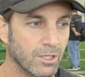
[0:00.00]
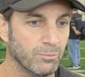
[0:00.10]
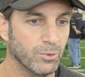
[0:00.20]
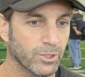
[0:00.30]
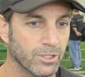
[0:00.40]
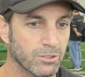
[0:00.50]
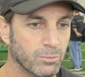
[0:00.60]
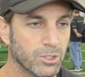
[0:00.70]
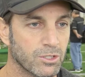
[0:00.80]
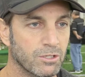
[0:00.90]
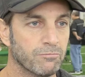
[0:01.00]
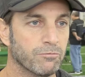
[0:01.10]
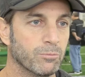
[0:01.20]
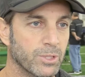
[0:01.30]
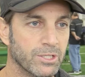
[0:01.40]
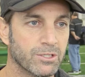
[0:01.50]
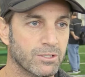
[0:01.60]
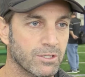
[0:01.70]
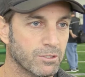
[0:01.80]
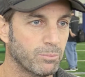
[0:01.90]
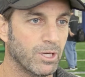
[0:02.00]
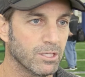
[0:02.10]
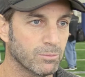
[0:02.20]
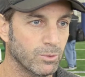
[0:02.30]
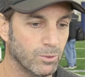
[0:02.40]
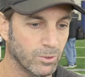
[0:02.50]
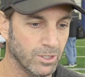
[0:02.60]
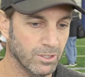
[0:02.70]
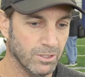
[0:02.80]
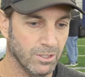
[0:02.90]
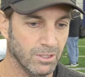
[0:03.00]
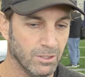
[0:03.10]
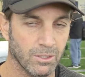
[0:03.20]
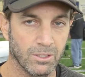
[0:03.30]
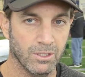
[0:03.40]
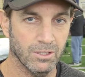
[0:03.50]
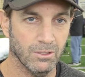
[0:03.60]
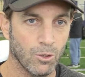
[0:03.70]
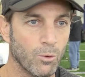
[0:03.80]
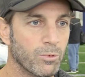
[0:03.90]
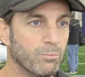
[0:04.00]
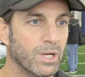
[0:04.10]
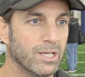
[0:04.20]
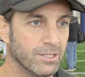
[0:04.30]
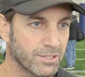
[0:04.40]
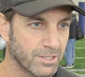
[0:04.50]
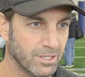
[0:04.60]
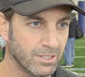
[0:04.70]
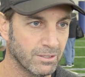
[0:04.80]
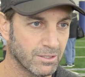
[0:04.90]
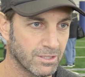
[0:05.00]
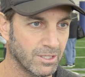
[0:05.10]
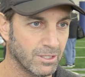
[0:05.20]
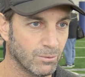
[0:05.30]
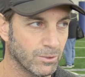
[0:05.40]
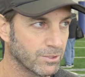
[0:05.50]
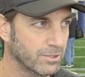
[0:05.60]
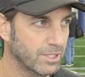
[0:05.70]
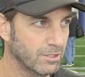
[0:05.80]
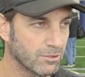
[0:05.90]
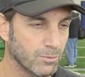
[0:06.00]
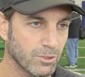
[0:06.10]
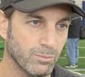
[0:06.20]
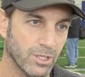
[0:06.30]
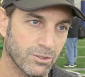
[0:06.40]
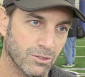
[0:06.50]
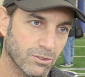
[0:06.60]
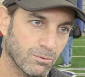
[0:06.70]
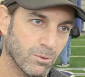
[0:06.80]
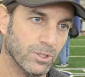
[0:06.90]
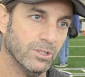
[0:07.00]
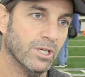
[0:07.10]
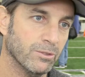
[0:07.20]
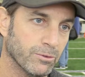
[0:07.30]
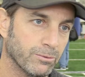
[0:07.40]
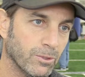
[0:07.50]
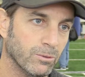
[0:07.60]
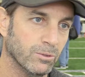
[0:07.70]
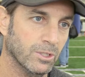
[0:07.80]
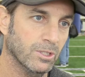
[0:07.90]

uh, bringing as much information as possible in an, in an, in an open-minded setting, setting where it's not so much about just throwing it down your throat,